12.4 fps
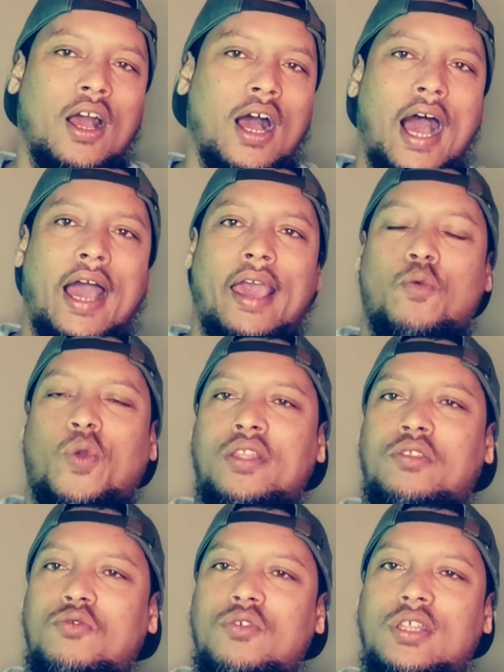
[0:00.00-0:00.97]
I went
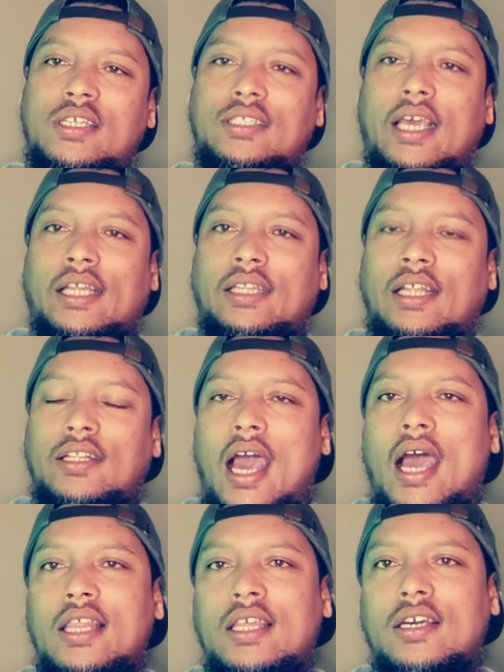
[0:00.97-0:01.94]
through this, that, and the
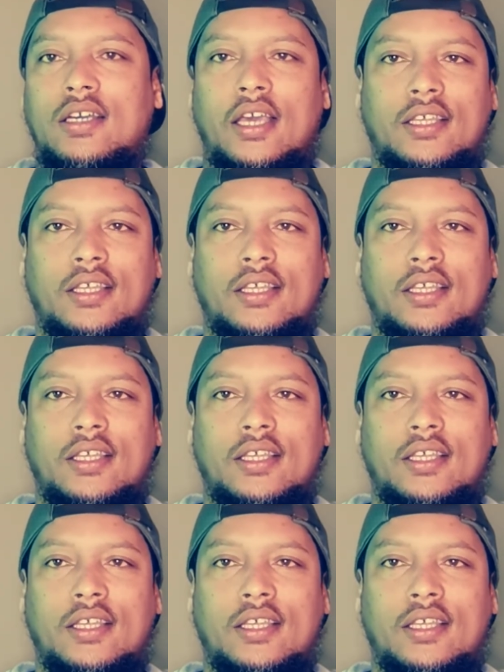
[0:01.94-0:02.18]
other.